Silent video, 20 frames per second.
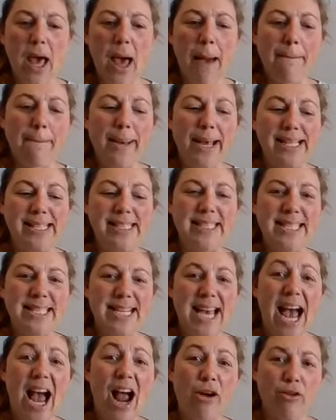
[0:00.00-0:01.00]

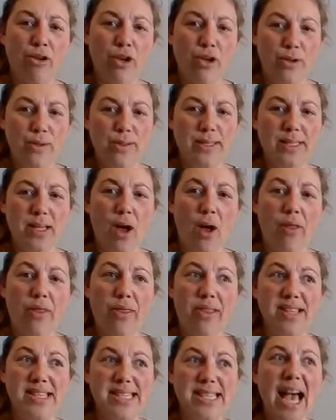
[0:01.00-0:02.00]
painted arrows on
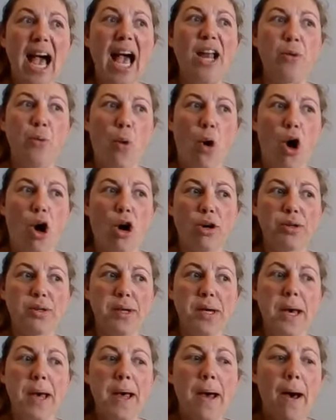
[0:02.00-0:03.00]
the sidewalk,
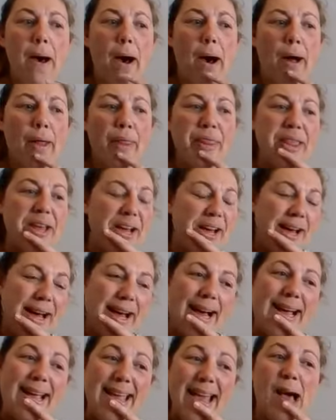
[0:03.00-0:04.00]
on
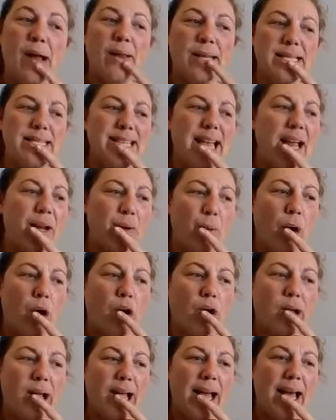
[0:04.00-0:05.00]
the
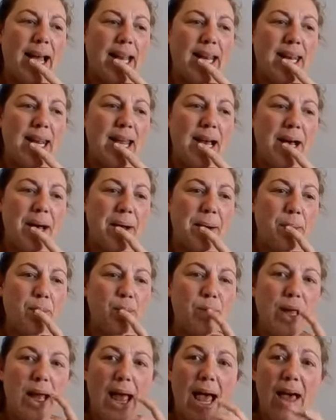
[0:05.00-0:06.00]
sidewalk, and
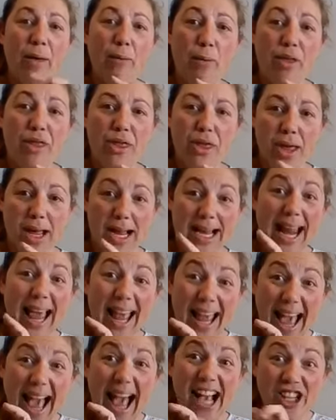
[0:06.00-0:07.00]
with
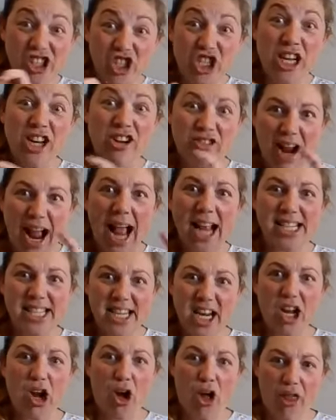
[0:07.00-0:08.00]
like actually
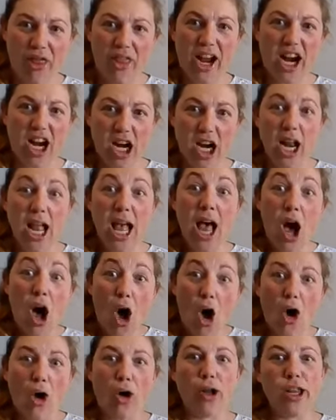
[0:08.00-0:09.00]
writing on there,
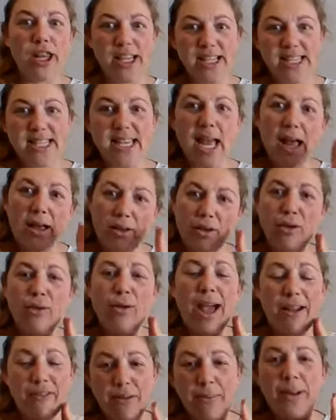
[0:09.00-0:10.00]

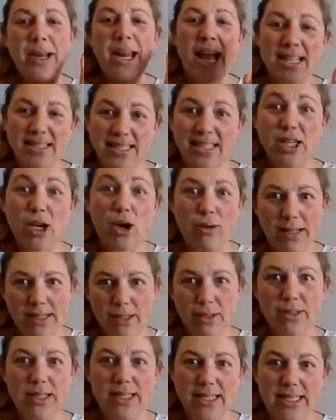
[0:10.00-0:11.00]
everybody has to go
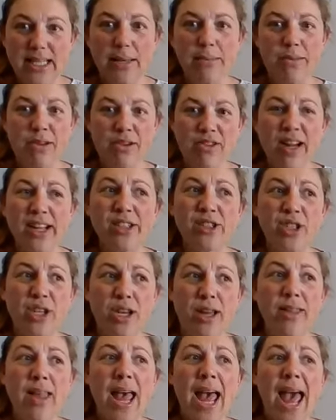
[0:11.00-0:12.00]
into the same
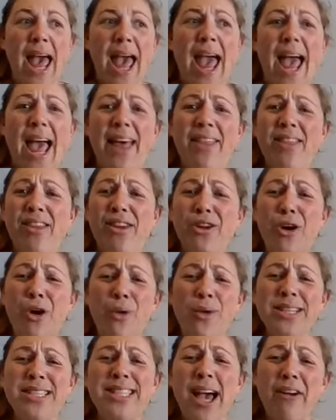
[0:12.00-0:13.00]
direction, and they
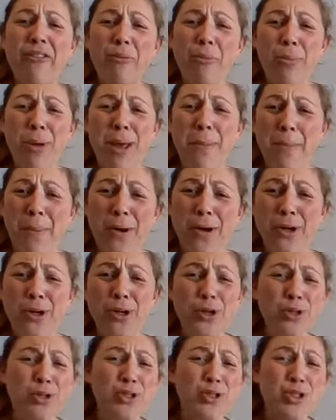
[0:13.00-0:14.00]
always have people
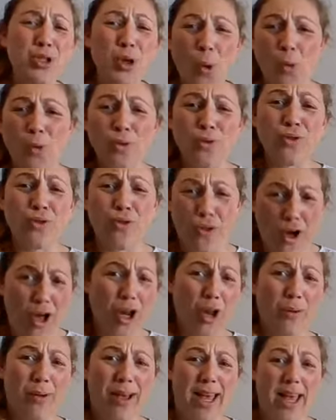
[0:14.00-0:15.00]
who don't
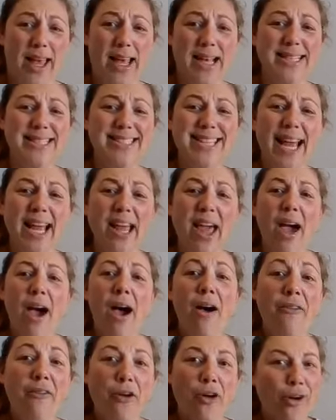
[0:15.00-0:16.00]
follow it. It's like
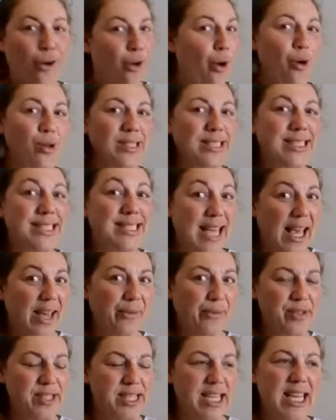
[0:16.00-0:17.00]
for our own
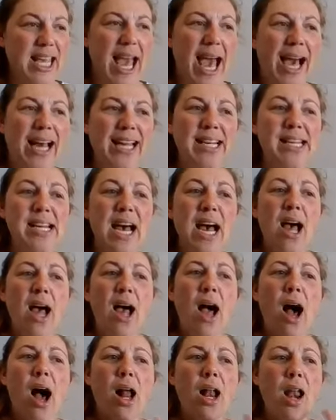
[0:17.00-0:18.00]
safety, and
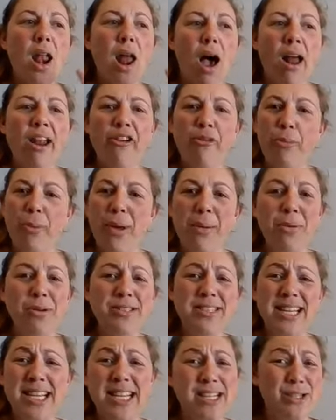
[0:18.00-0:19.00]
a lot of people
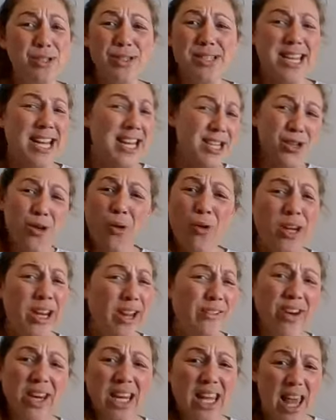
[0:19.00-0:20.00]
they don't
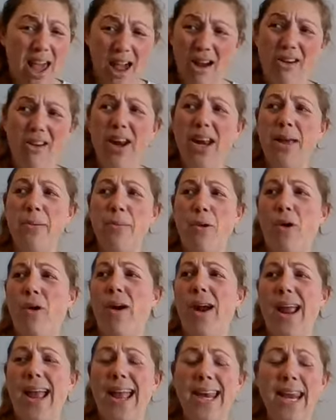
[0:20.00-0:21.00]
even care
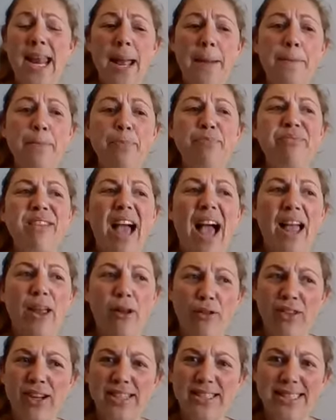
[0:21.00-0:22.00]
anymore. And I
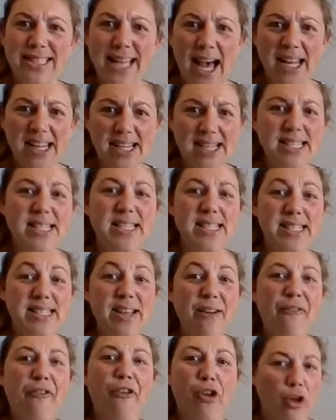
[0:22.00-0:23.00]
understand it's
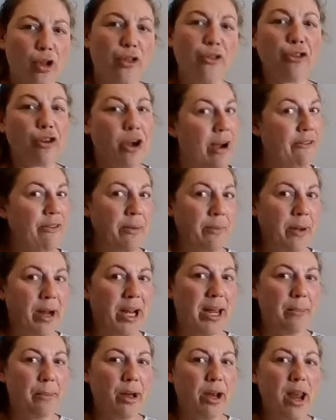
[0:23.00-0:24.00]
difficult for
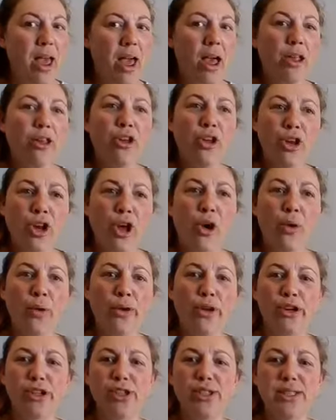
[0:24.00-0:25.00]
everybody, but
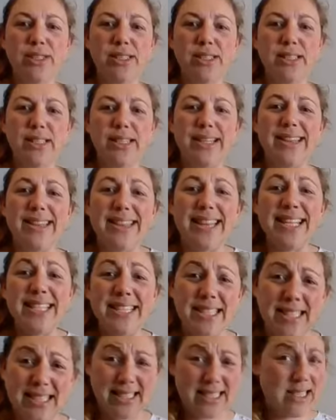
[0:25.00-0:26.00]
you're
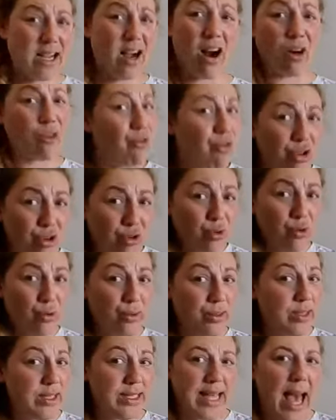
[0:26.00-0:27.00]
this are
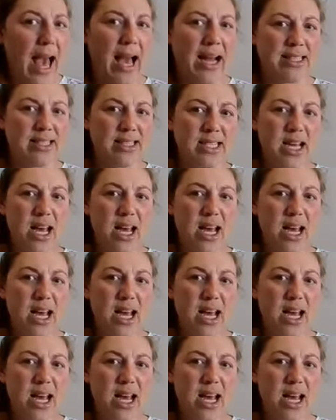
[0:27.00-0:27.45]
rules and